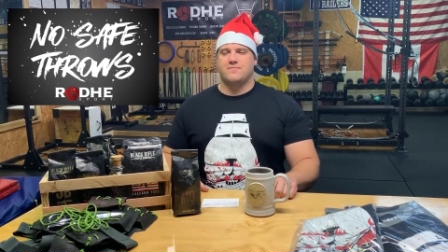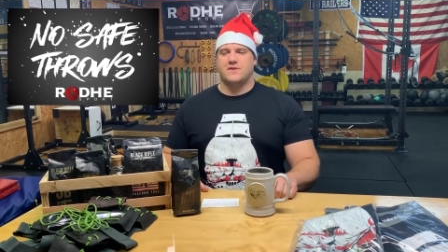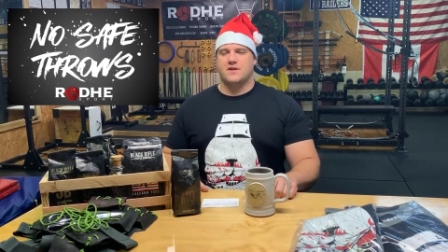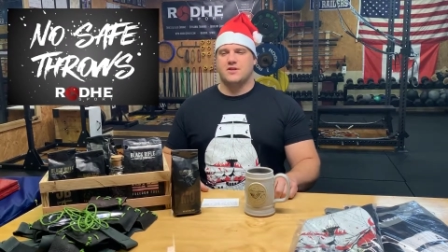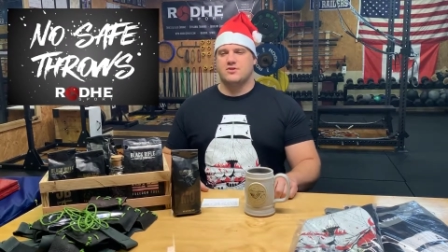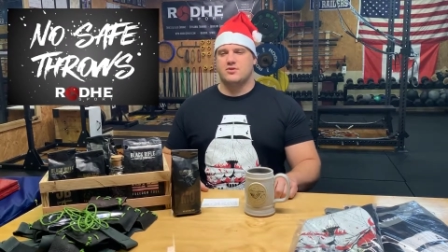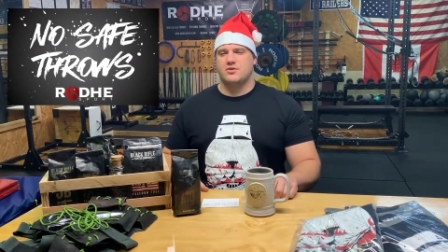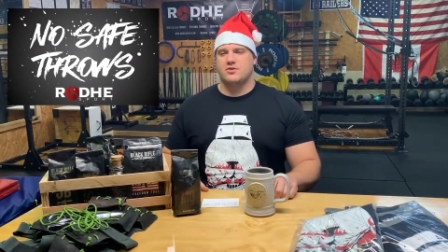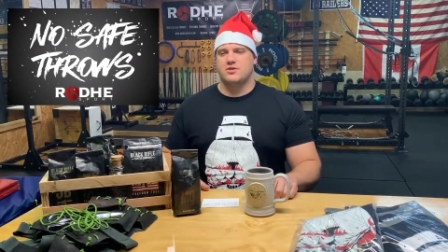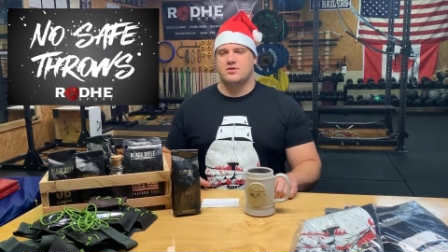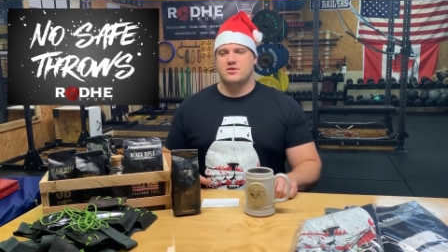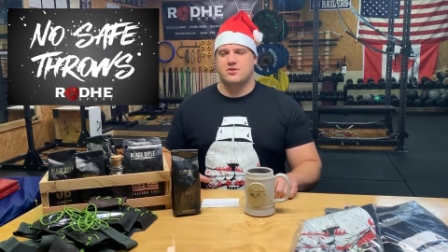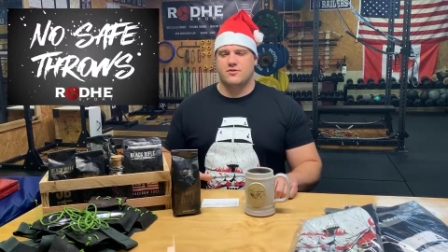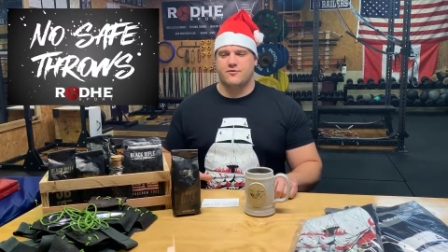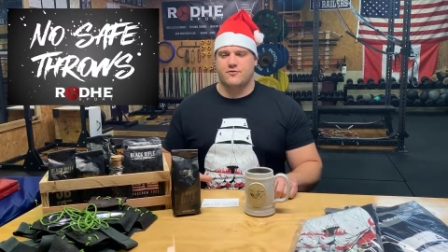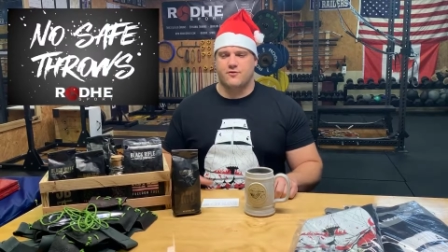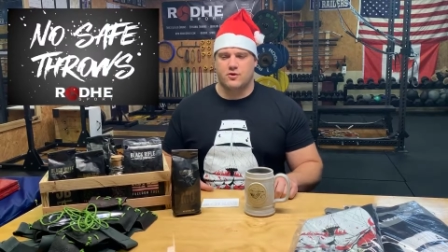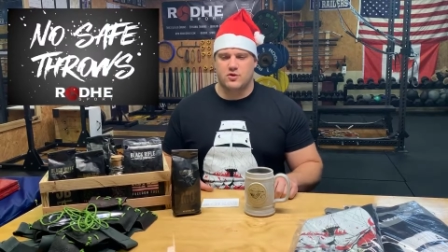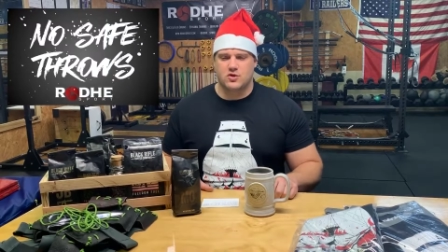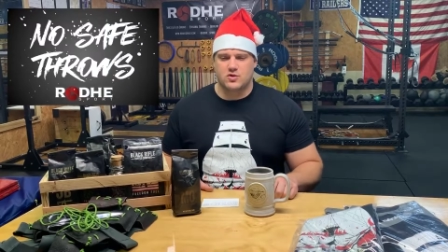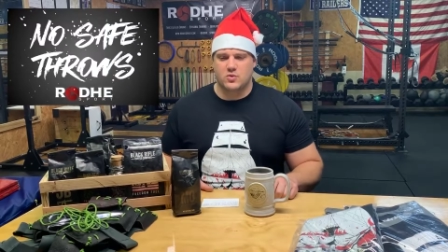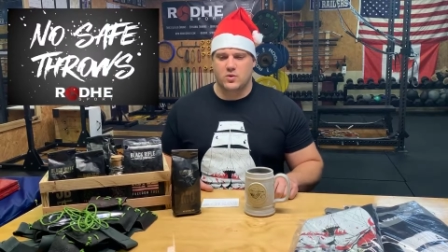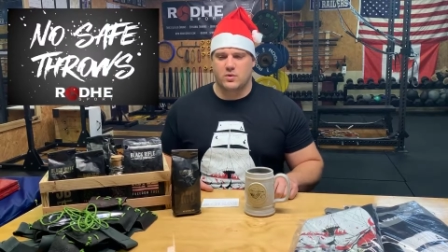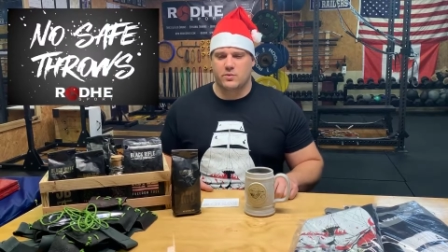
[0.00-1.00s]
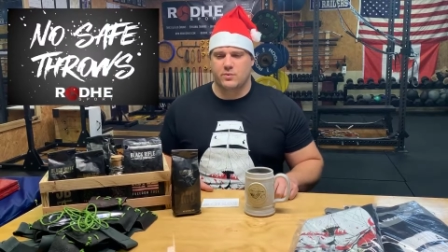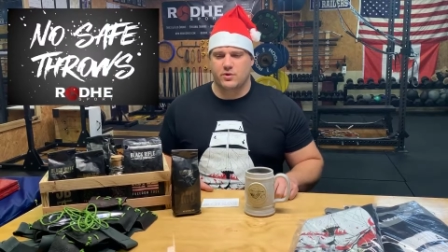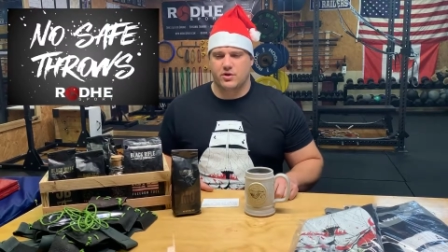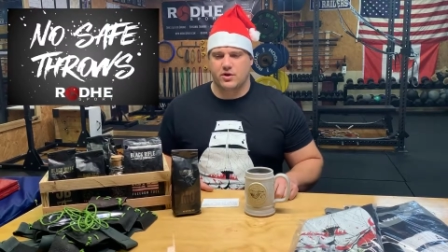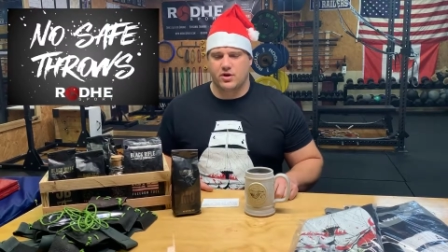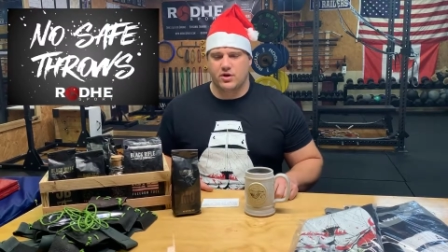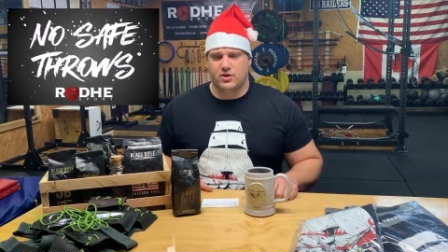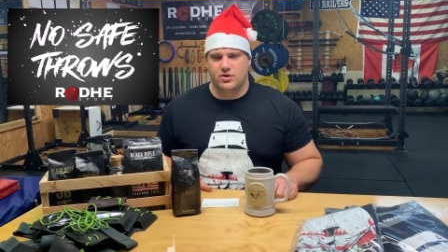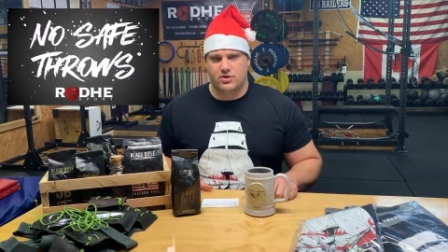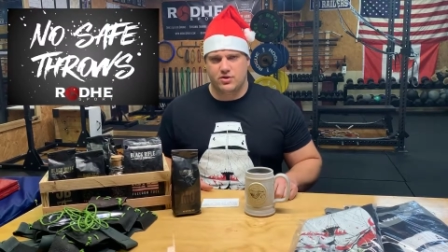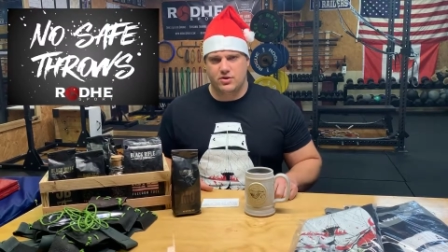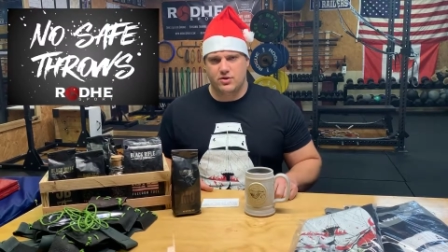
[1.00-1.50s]
So this is the first one we're
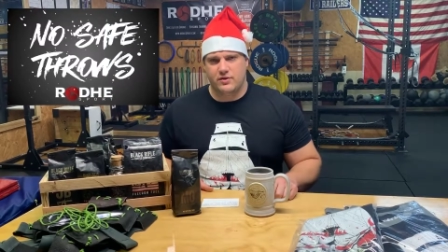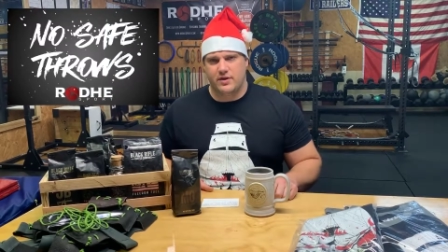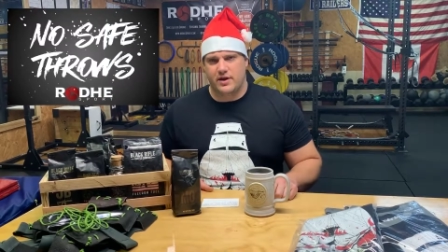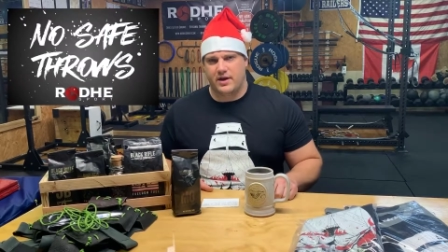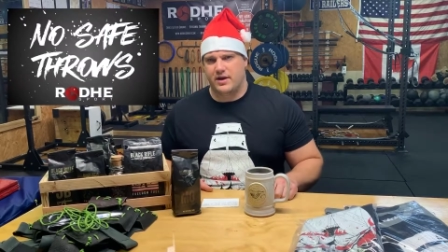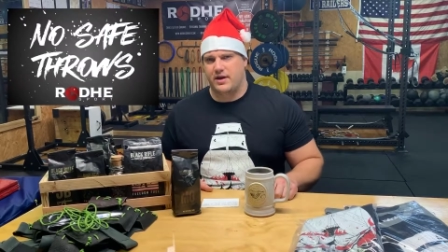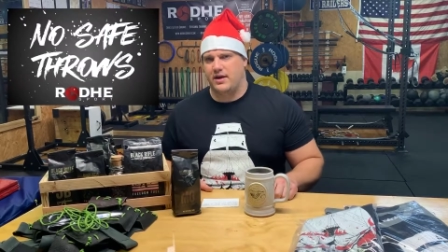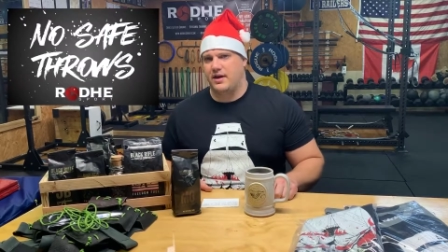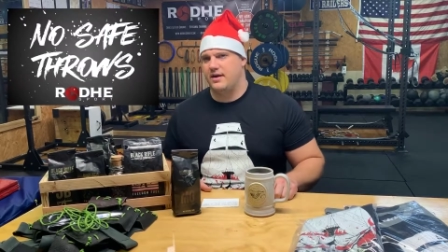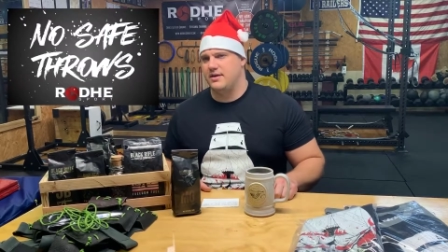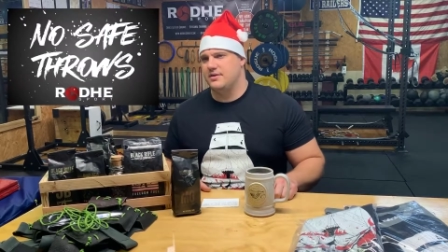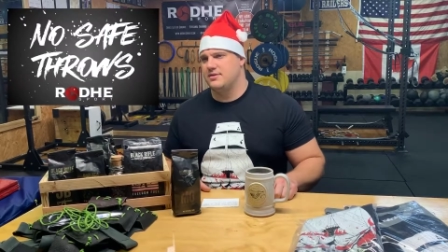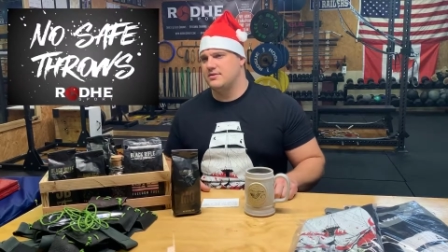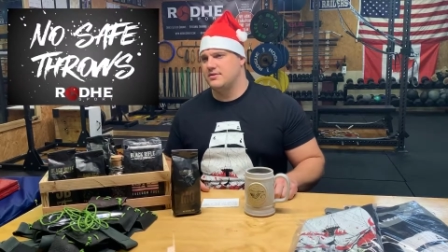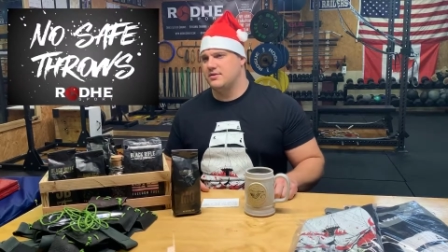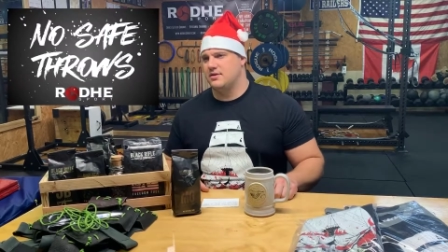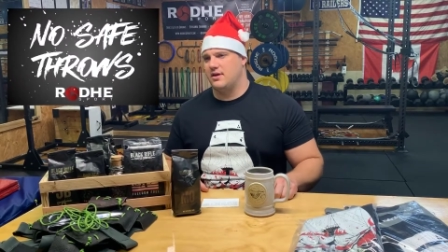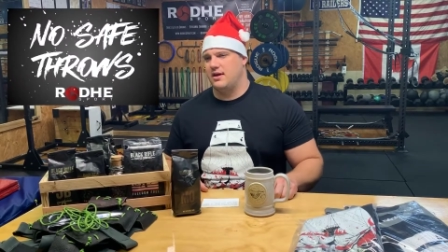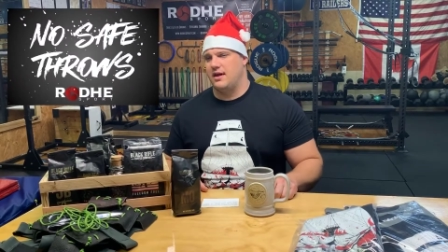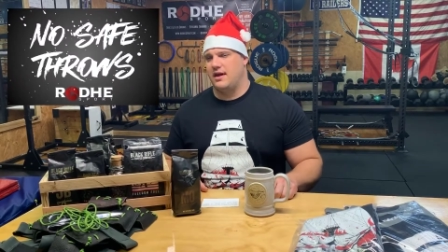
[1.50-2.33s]
going to do that is going